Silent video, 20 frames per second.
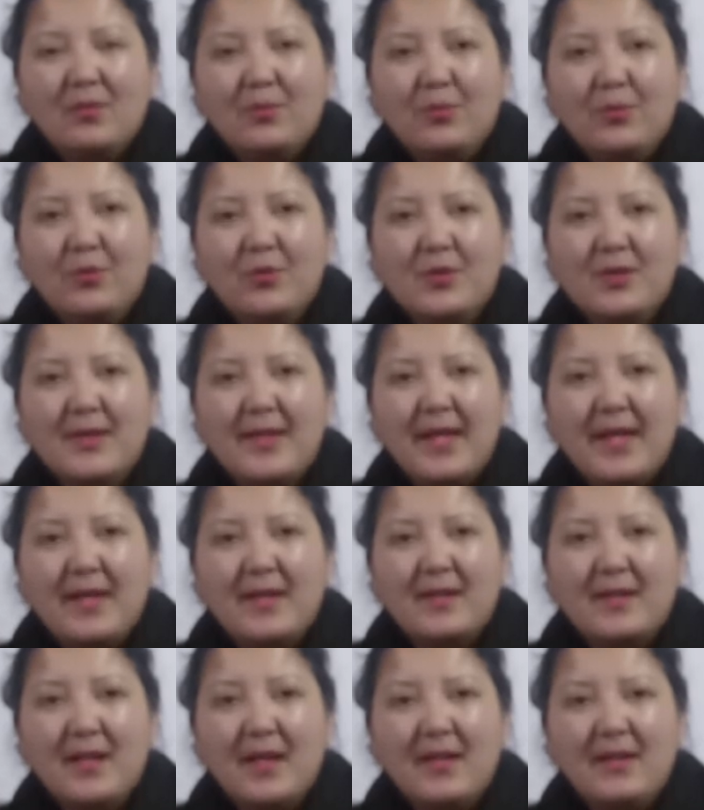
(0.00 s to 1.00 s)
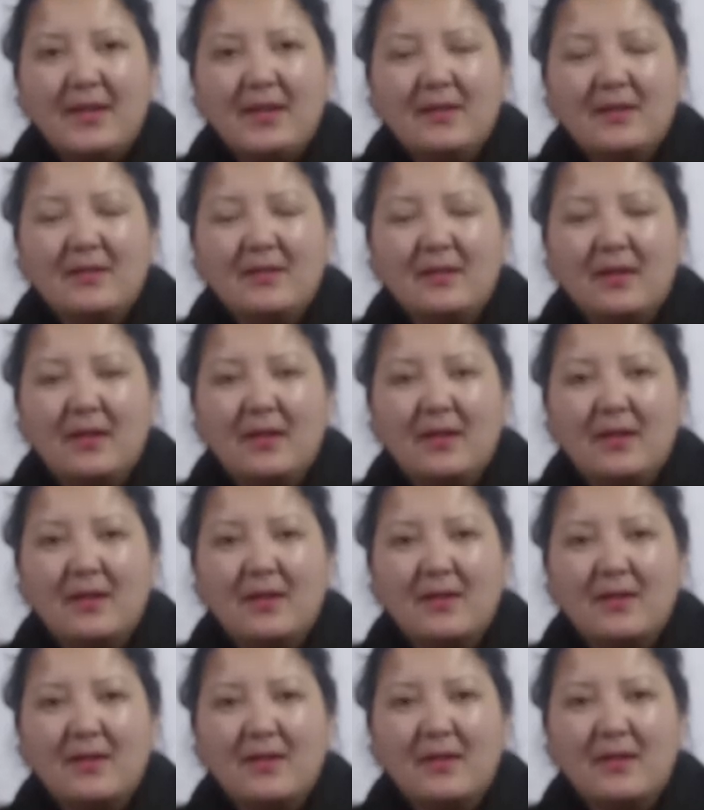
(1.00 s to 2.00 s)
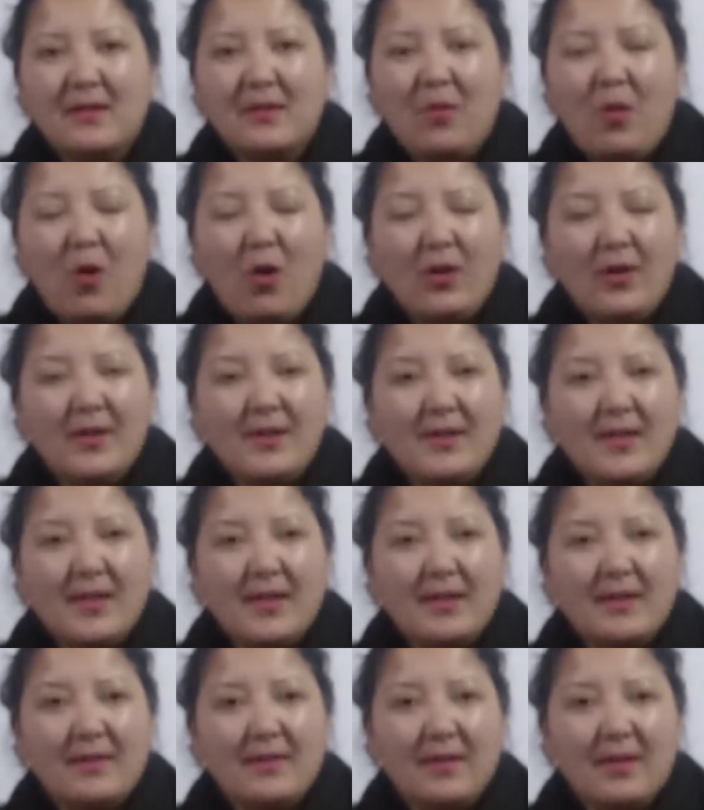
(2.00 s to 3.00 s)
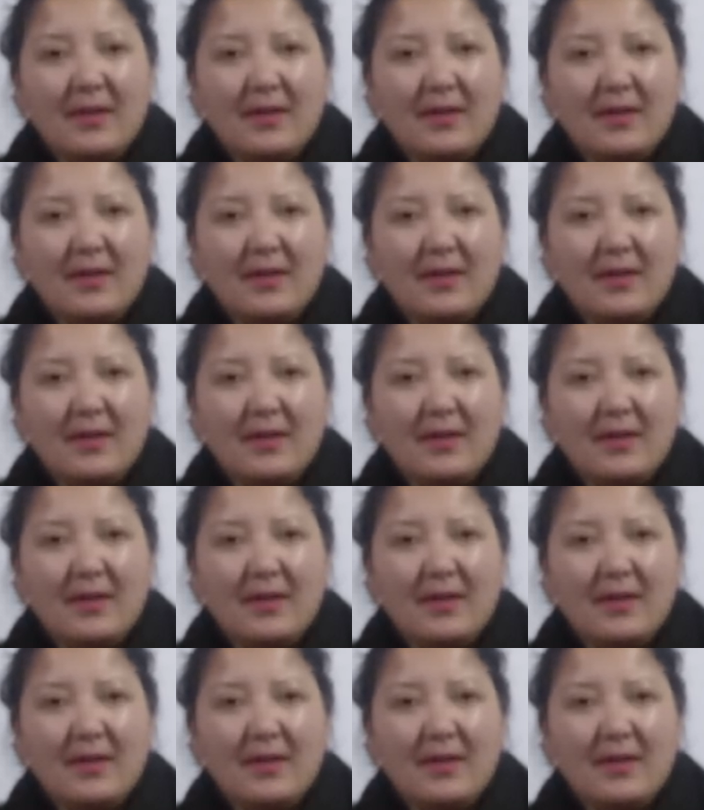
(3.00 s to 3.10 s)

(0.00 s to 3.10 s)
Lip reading: put their entire holiday